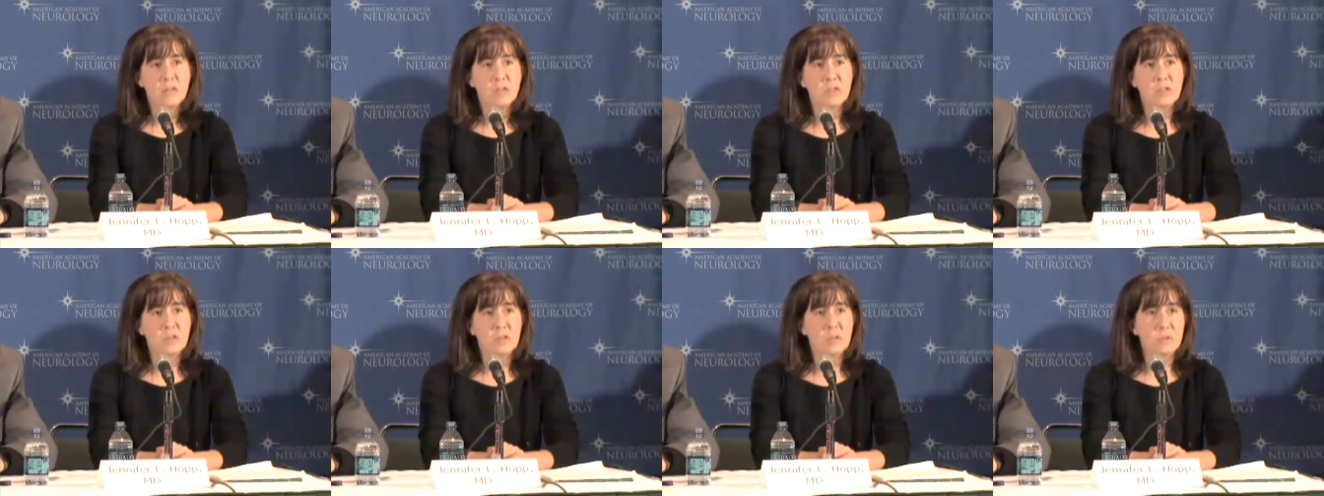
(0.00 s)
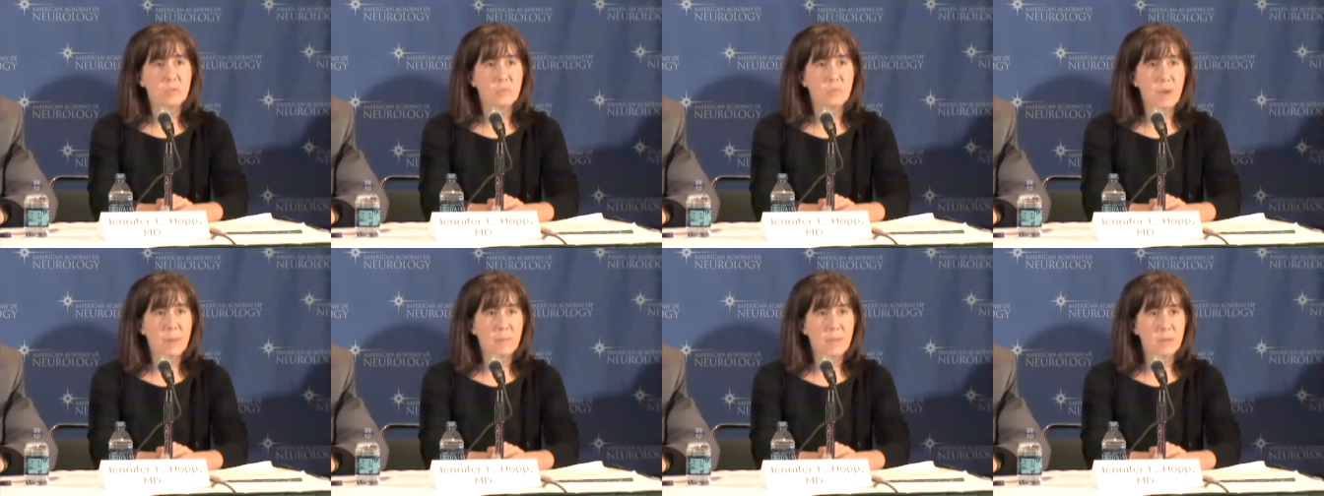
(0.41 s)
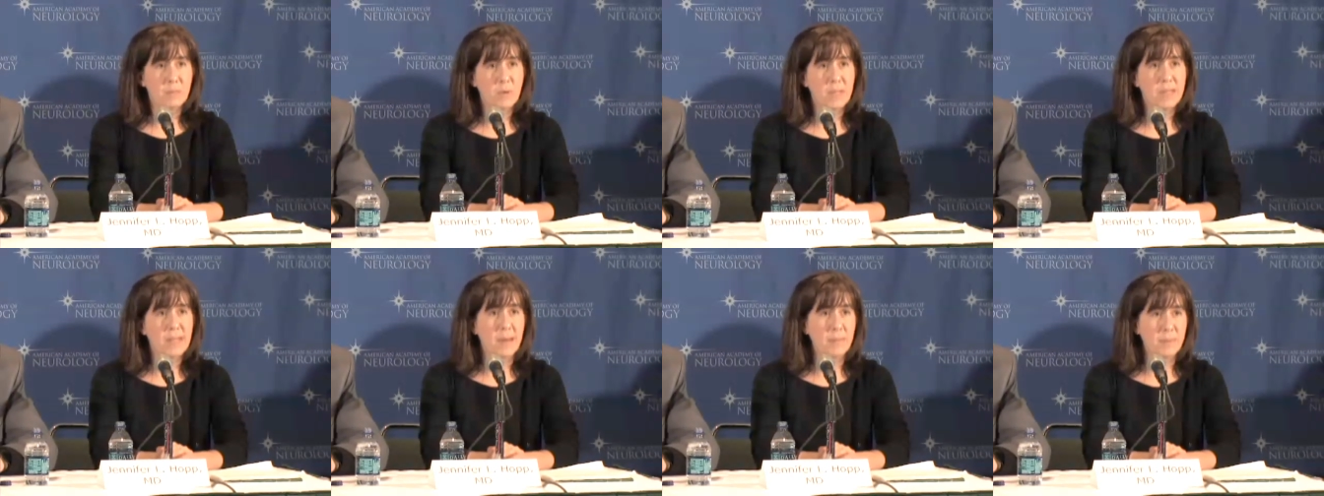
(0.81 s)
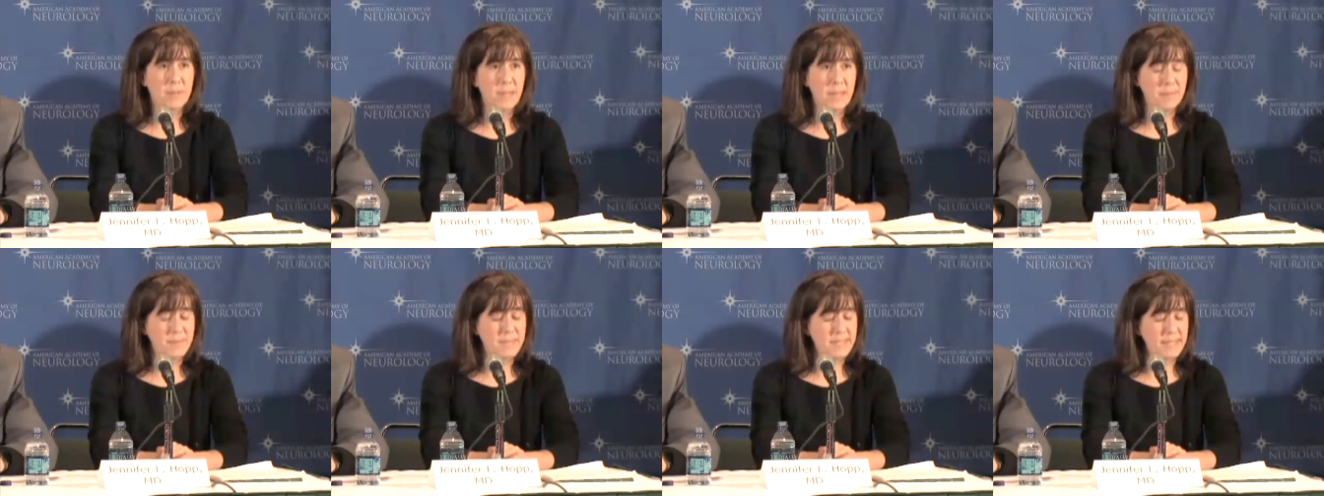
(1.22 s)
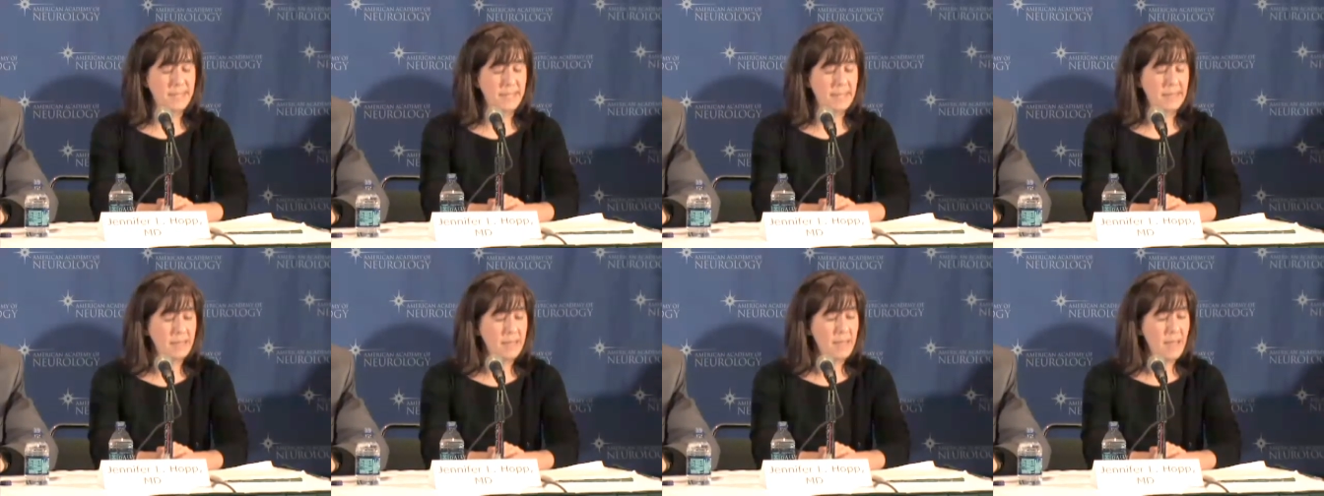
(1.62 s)
to women with
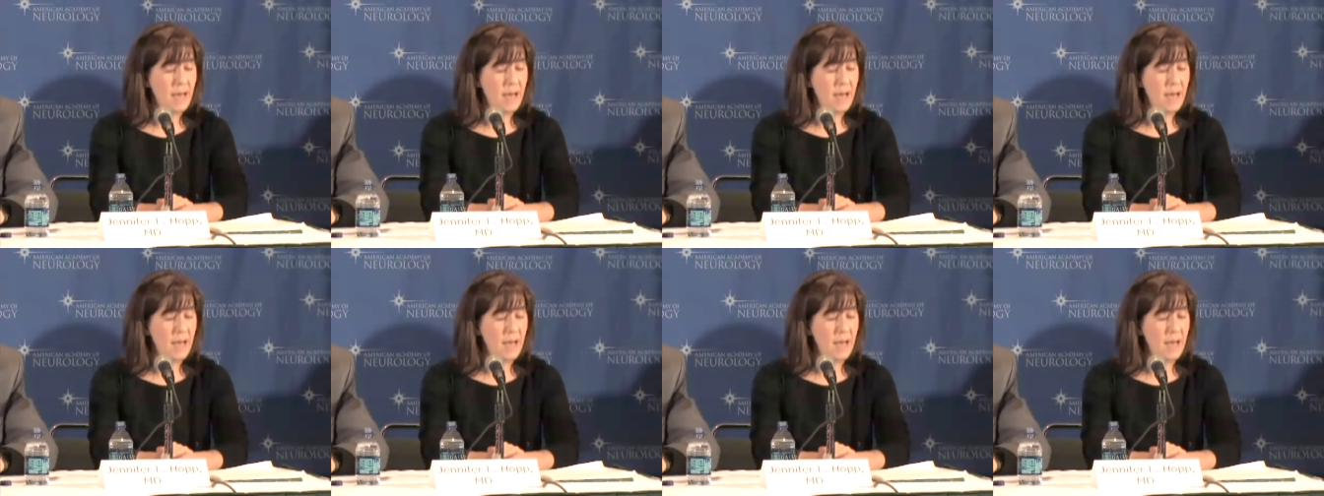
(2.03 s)
epilepsy